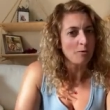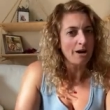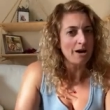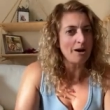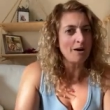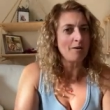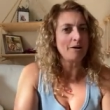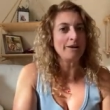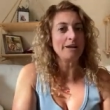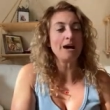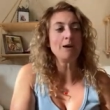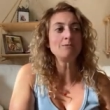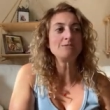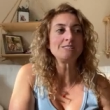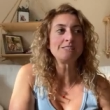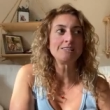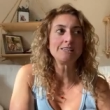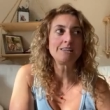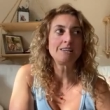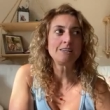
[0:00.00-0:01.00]
Wow. And I
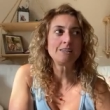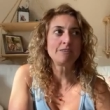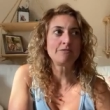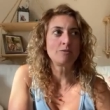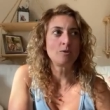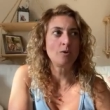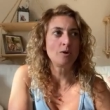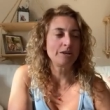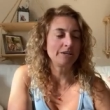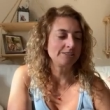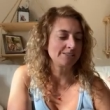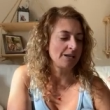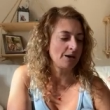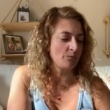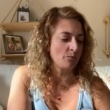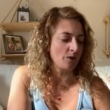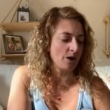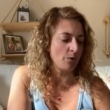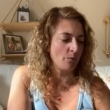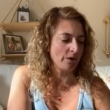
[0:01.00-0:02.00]
was thinking of going, because
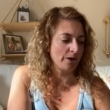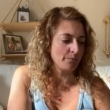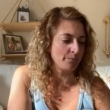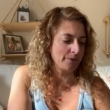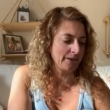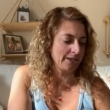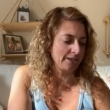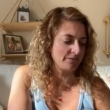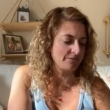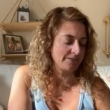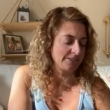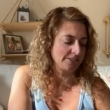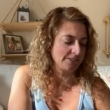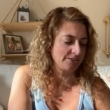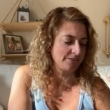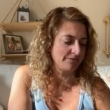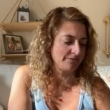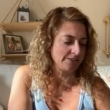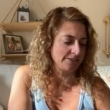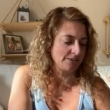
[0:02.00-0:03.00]
I want to plan a
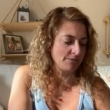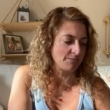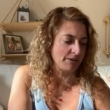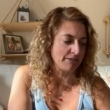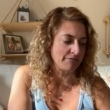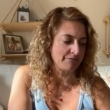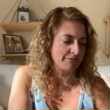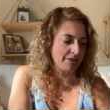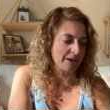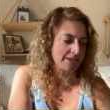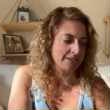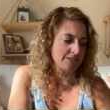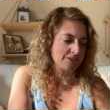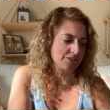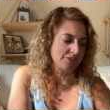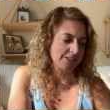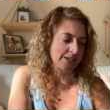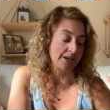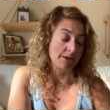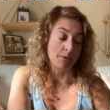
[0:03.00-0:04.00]
visit to visit my friend. He
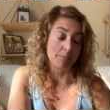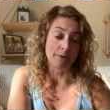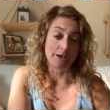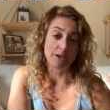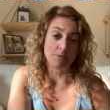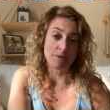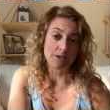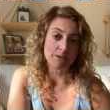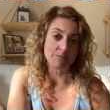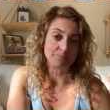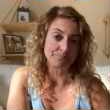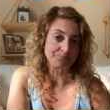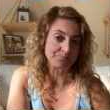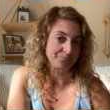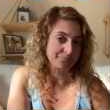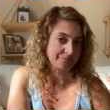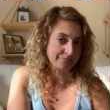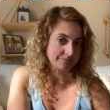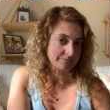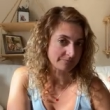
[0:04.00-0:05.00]
just had a baby.
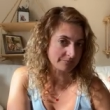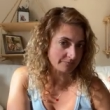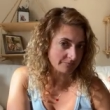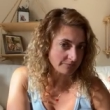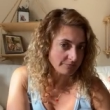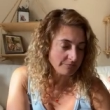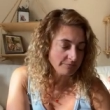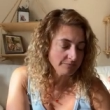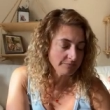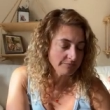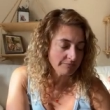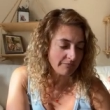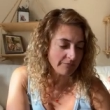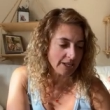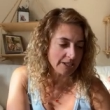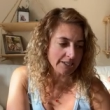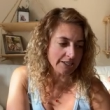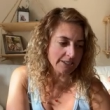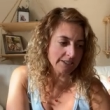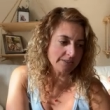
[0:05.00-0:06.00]

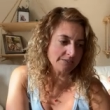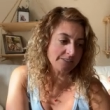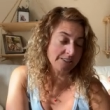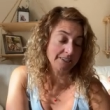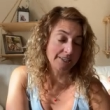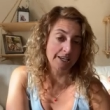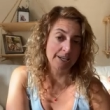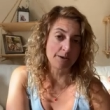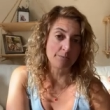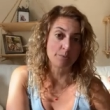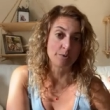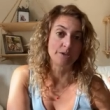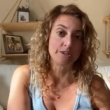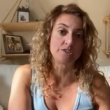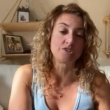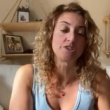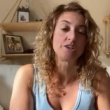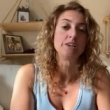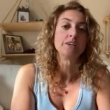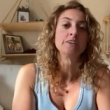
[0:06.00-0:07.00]
And he lives in
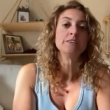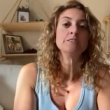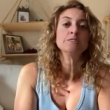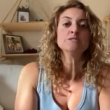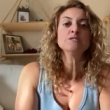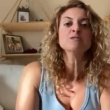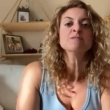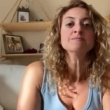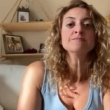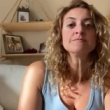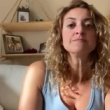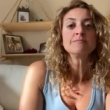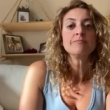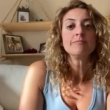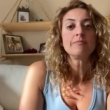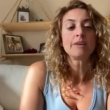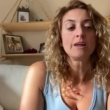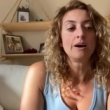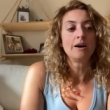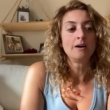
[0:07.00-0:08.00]
Cambridge.
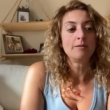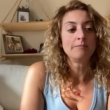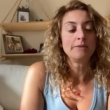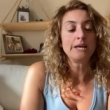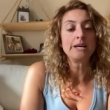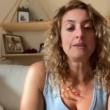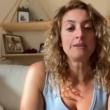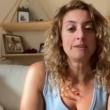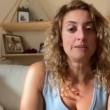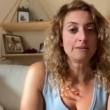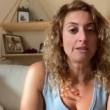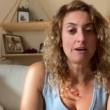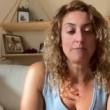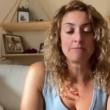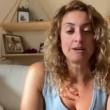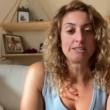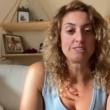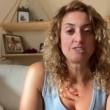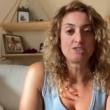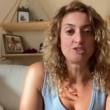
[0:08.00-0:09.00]
England,
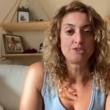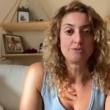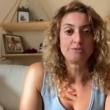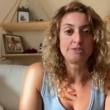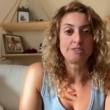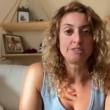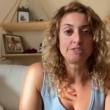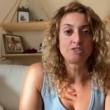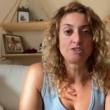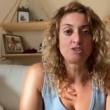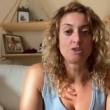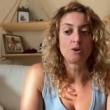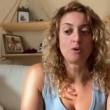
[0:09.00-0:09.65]
not Massachusetts.